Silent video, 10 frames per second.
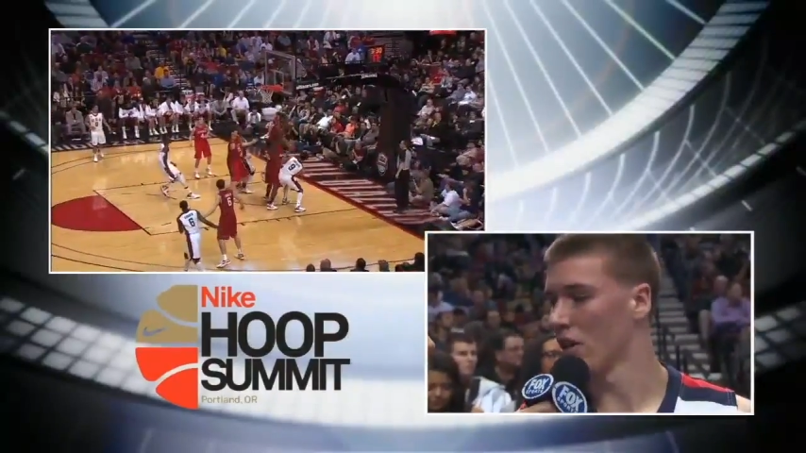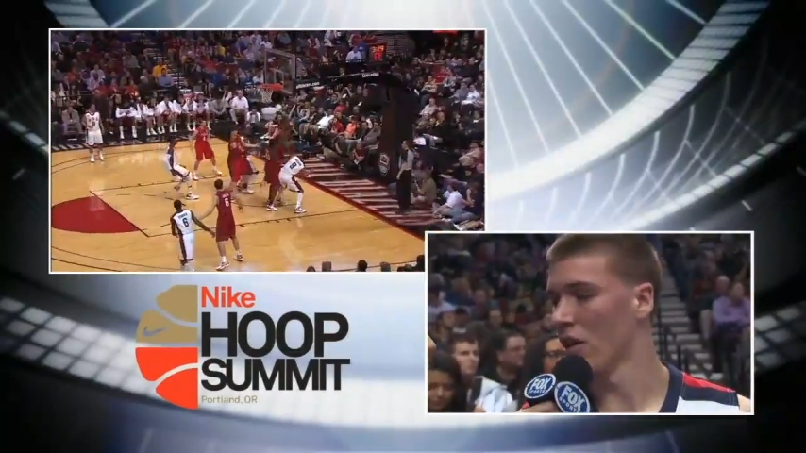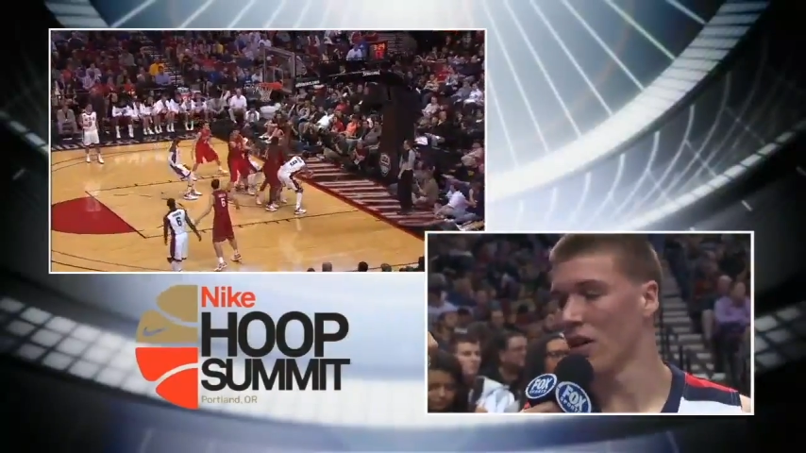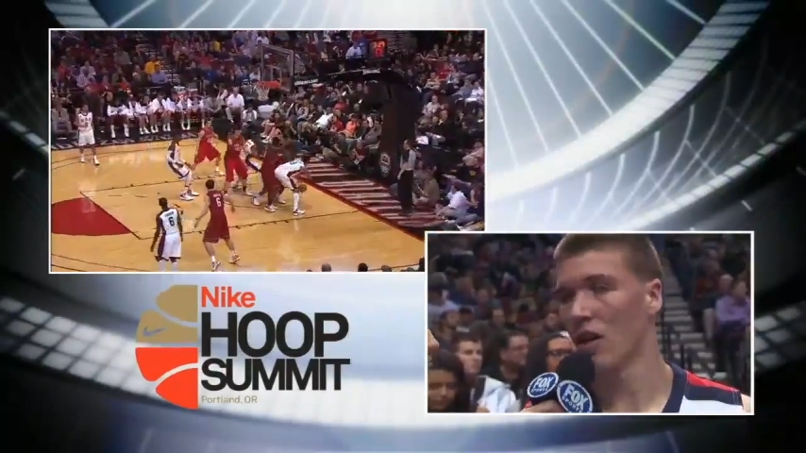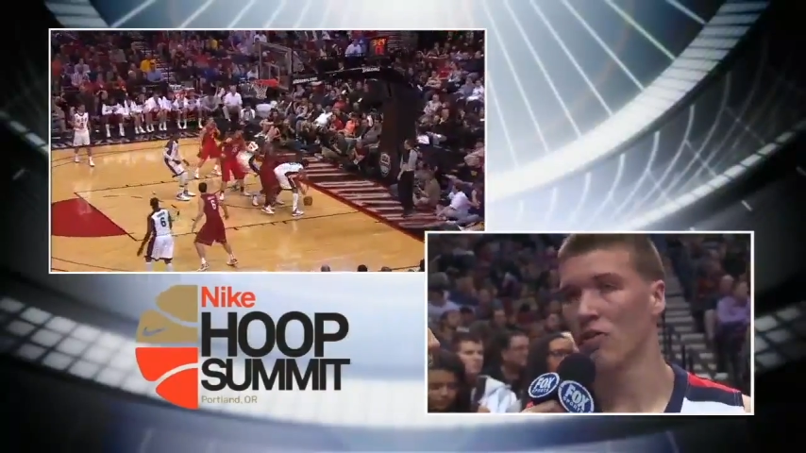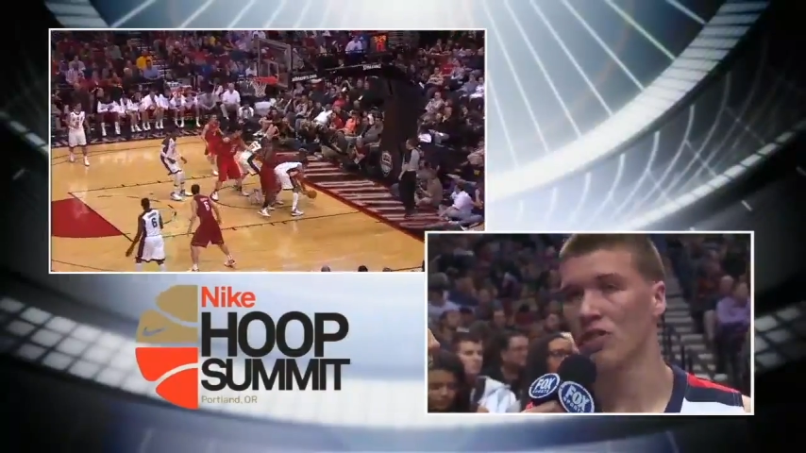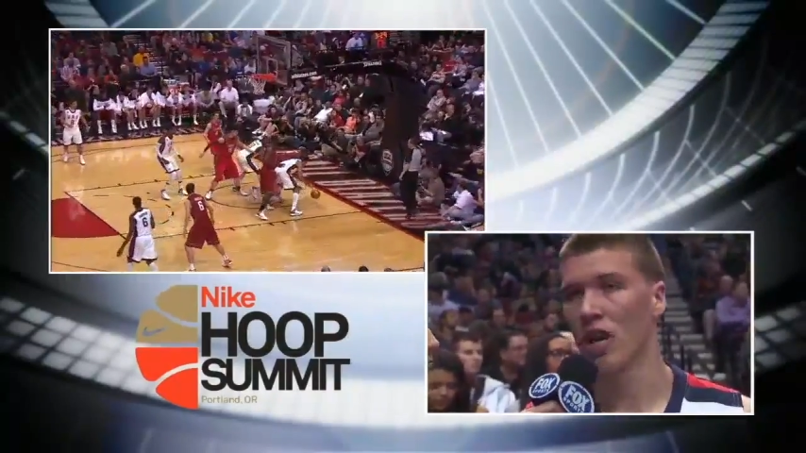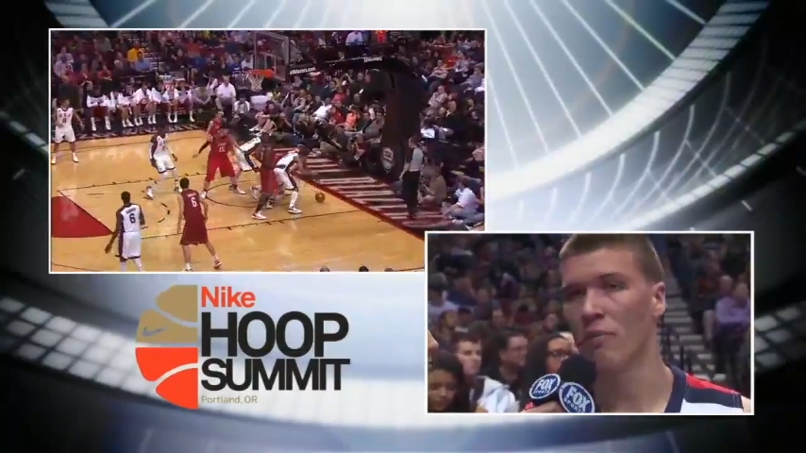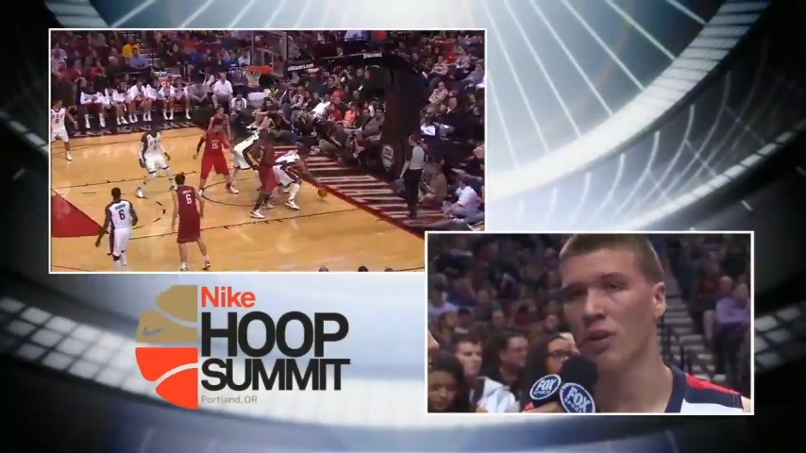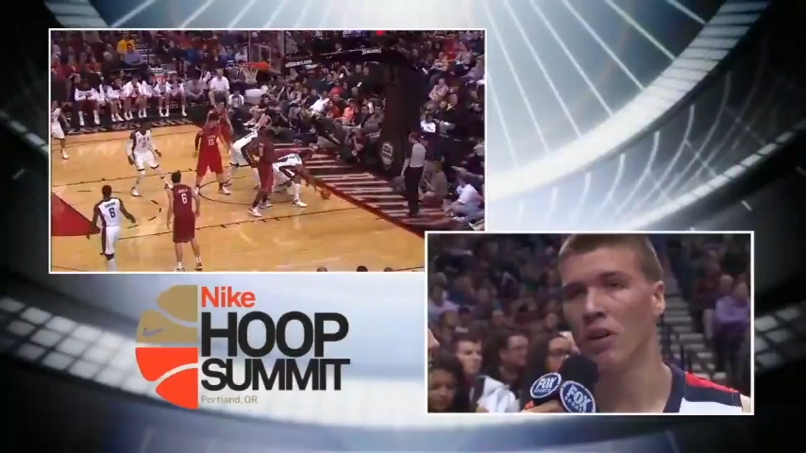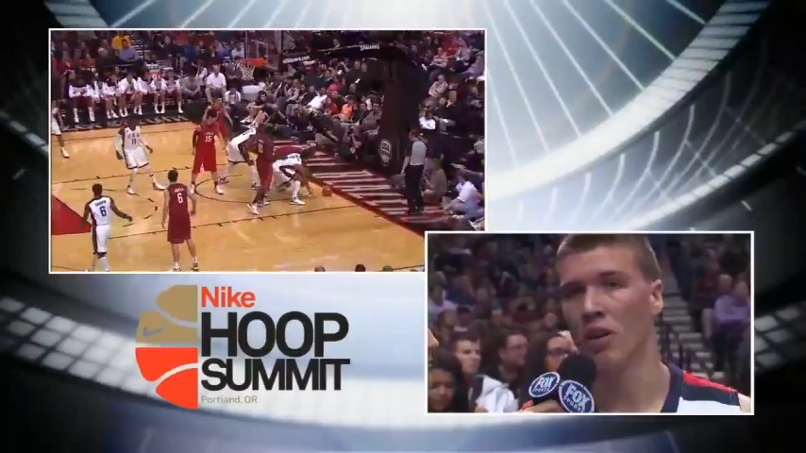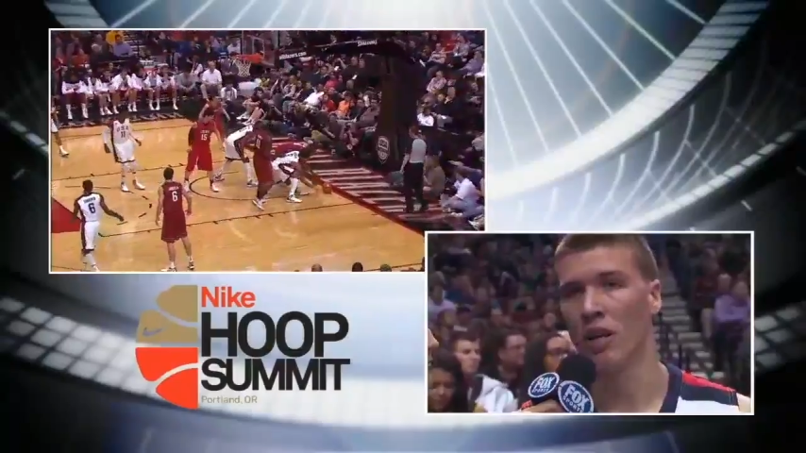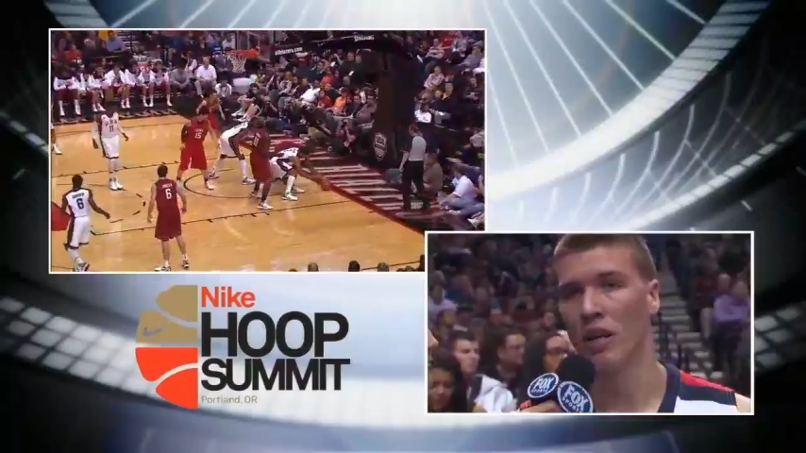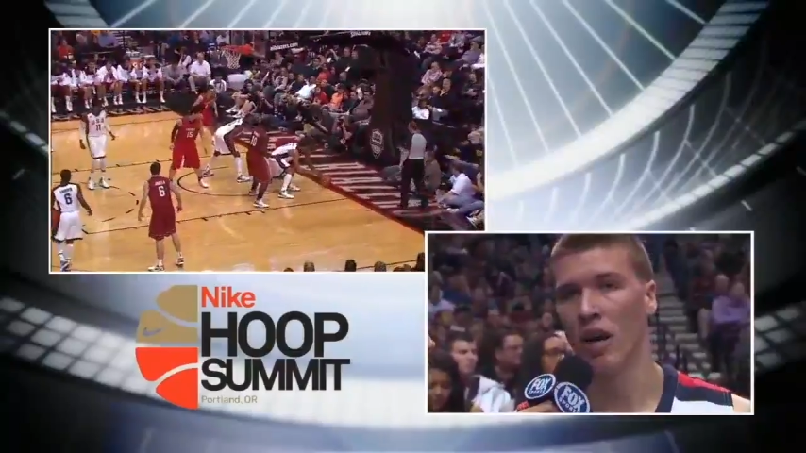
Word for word: Co Coach Sean Miller and,